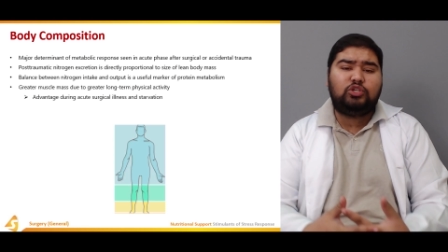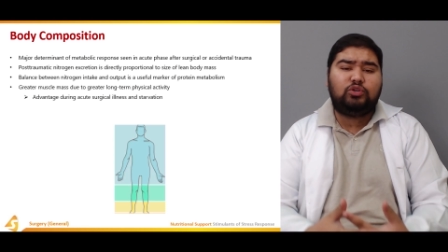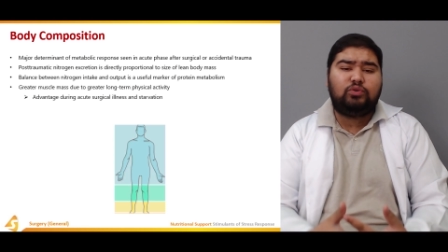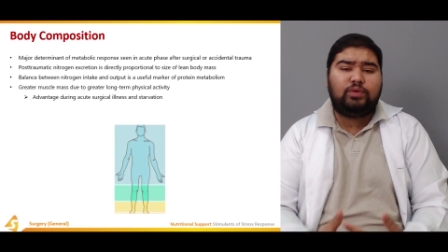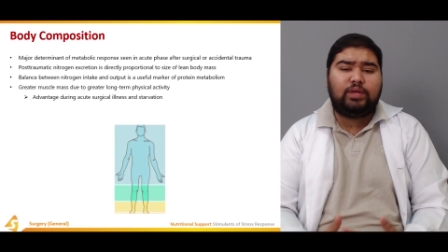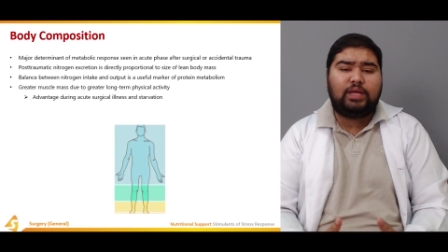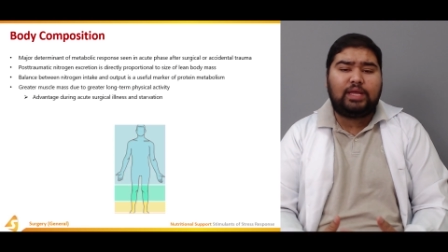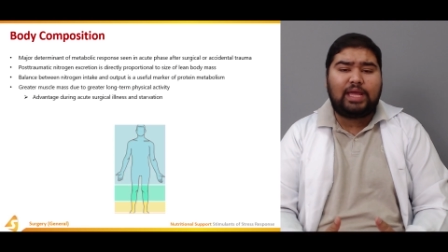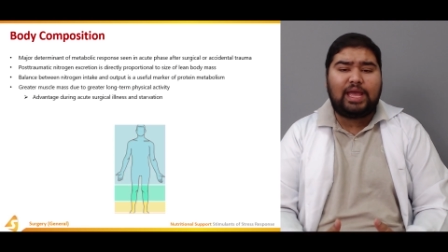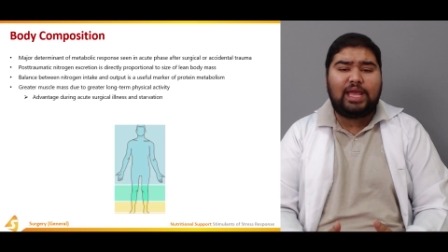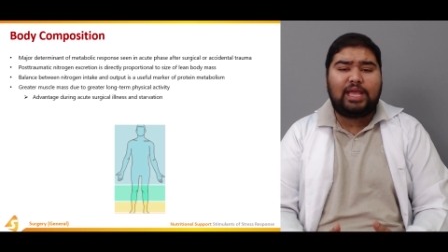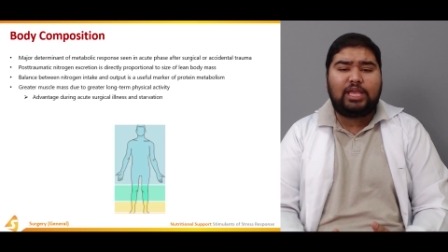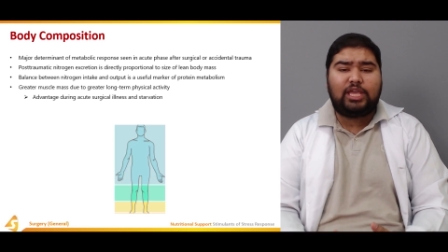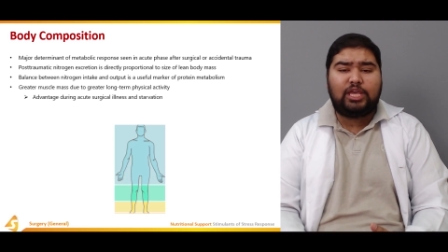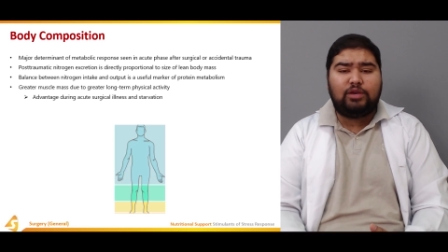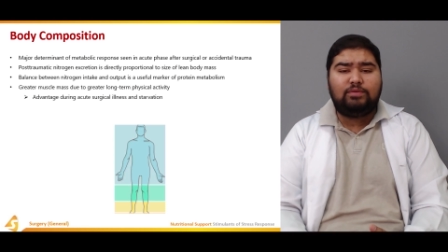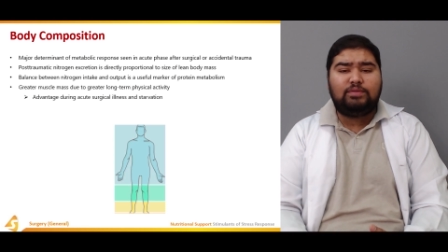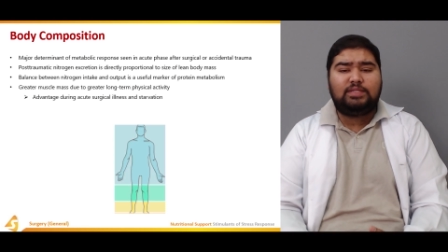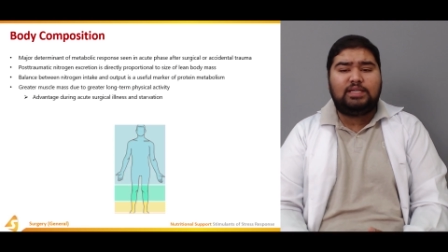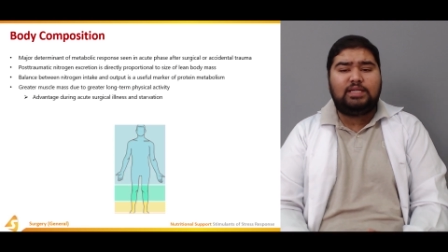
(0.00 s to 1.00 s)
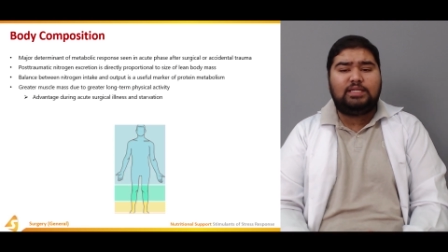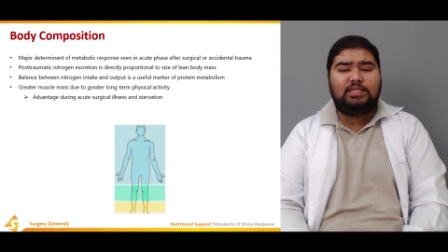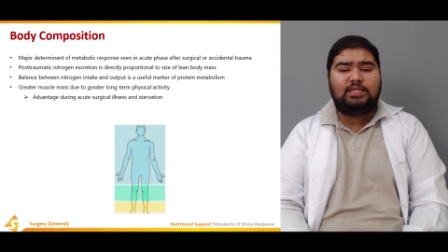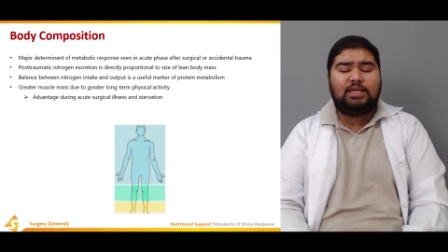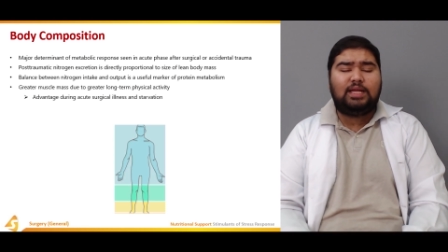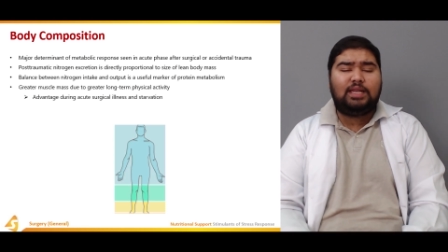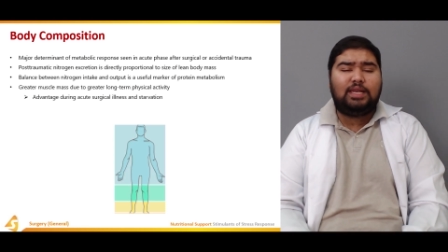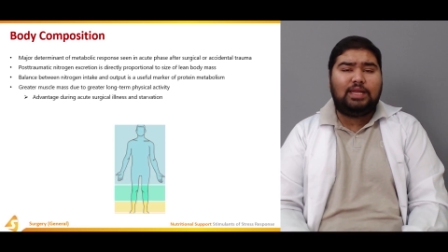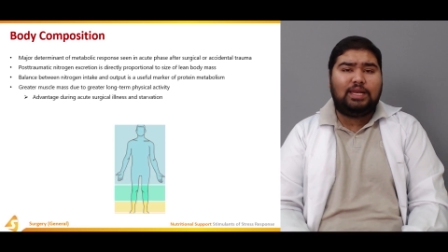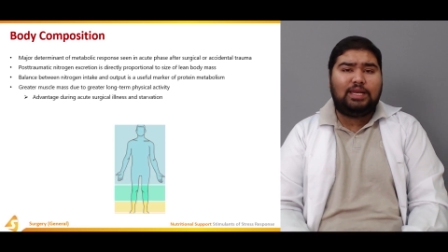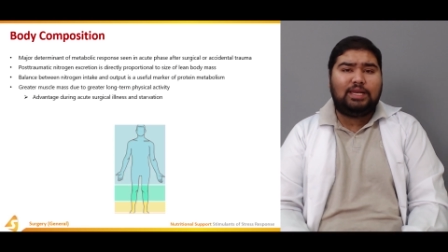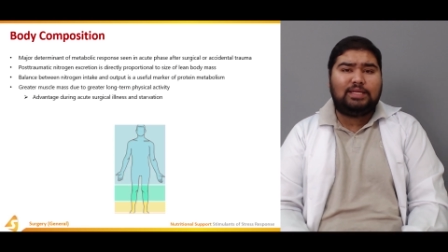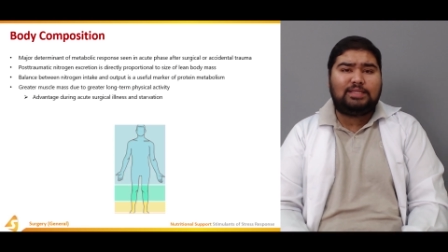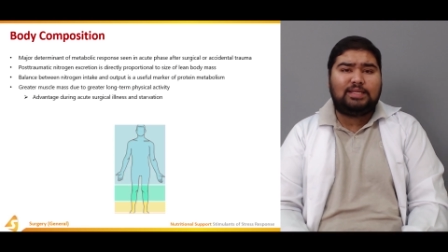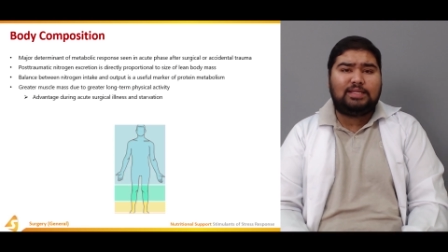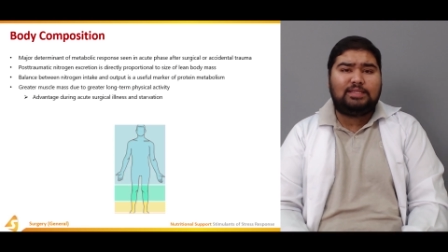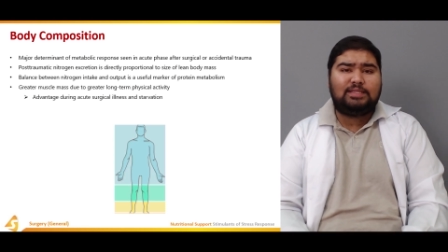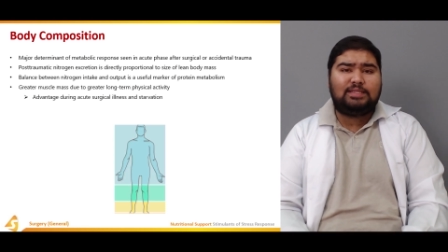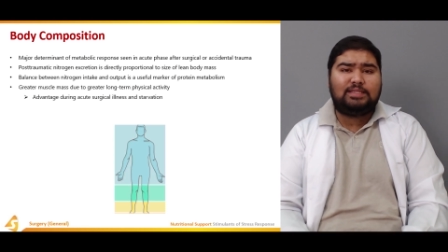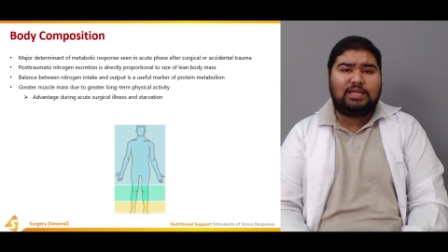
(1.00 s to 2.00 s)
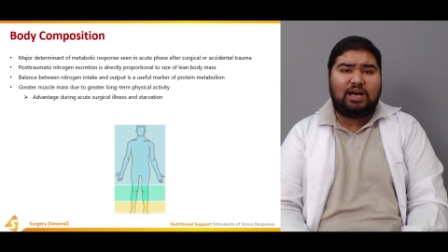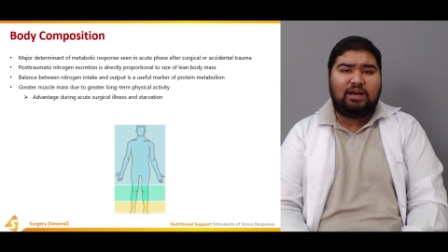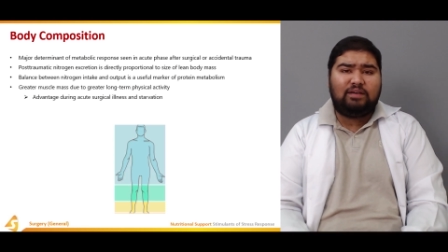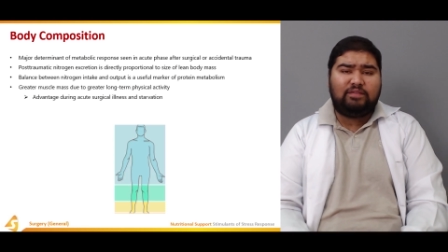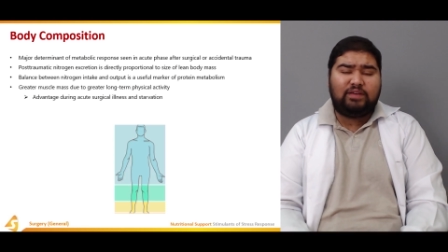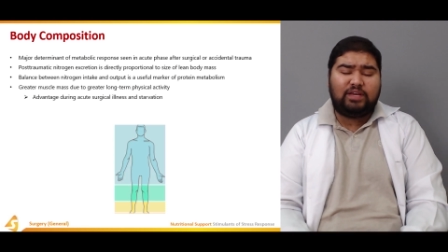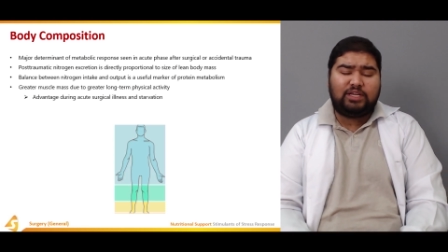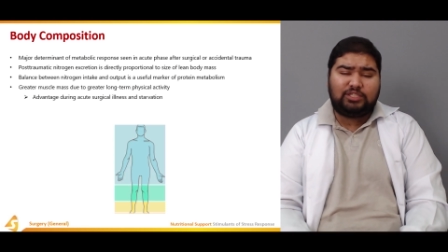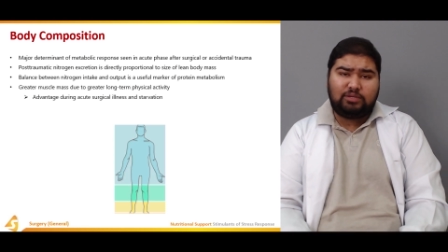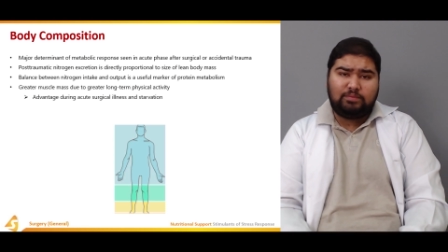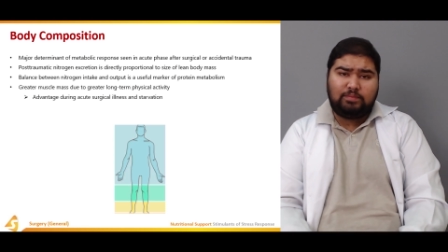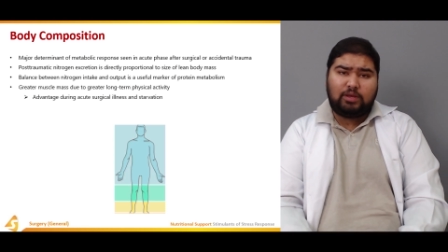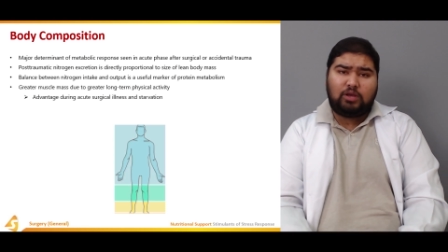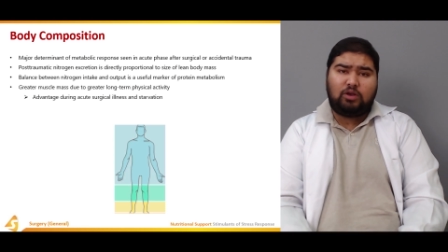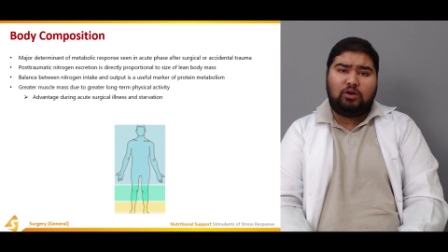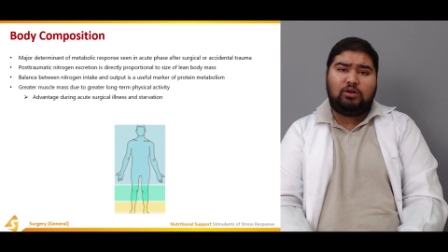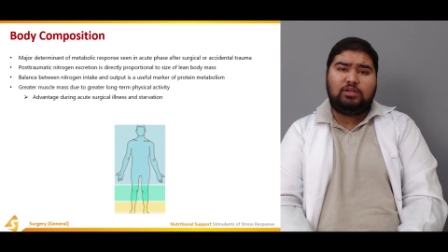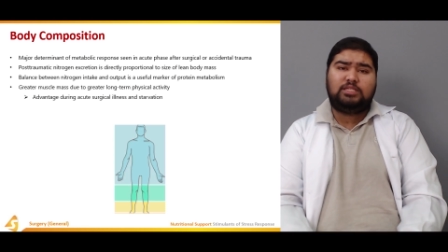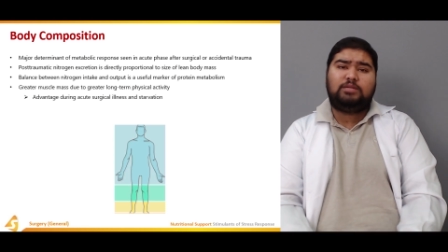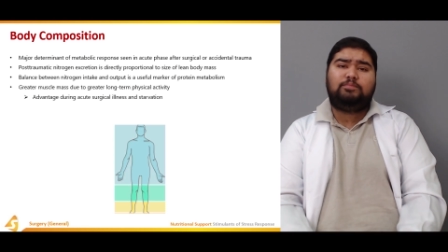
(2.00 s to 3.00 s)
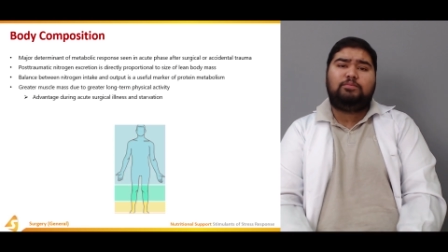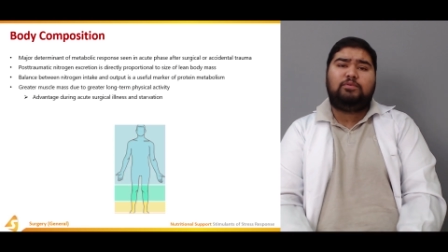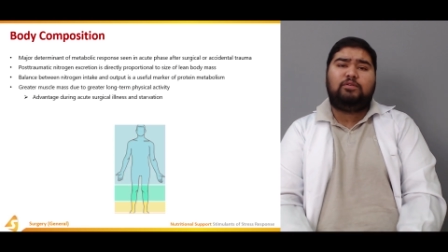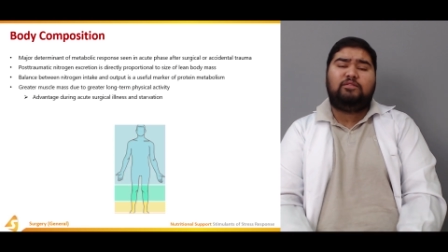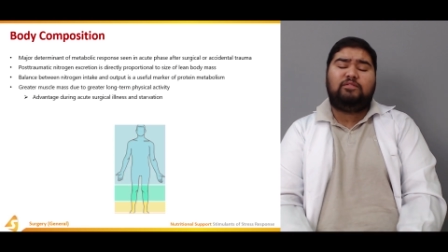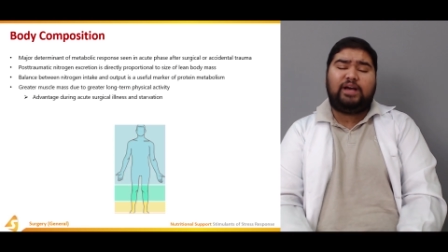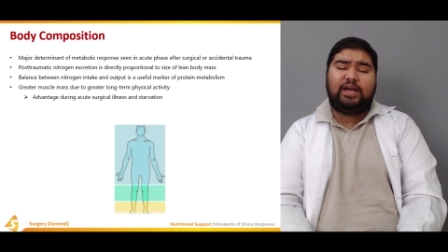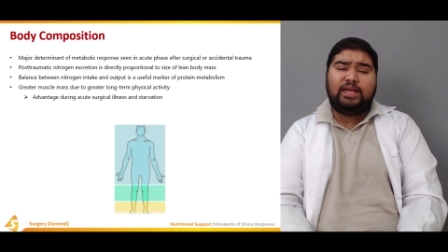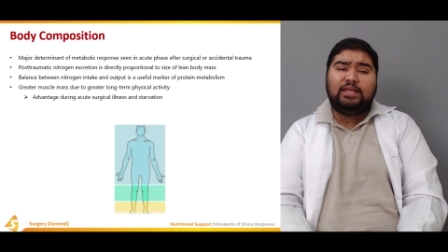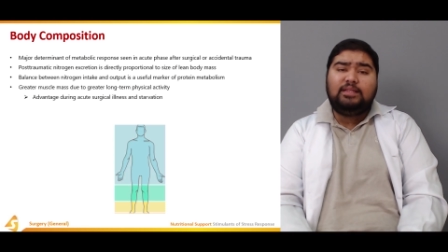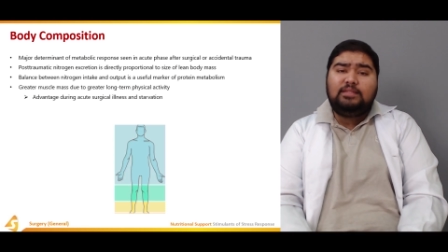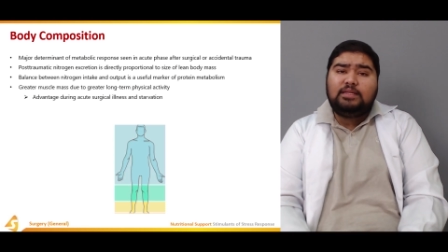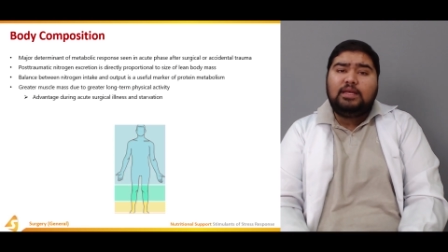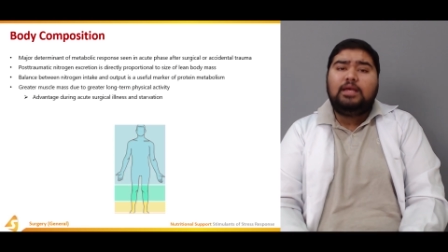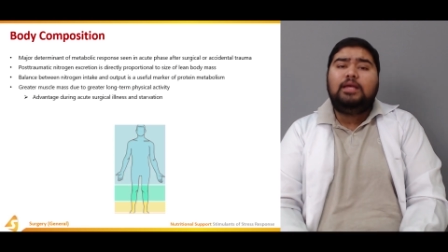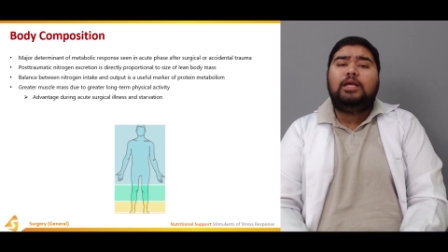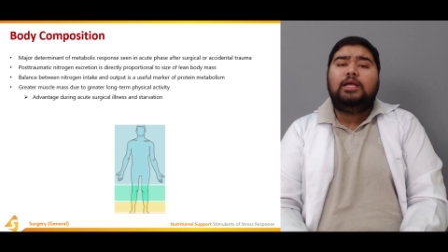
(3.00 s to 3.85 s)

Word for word: during acute surgical illness and starvation because it provides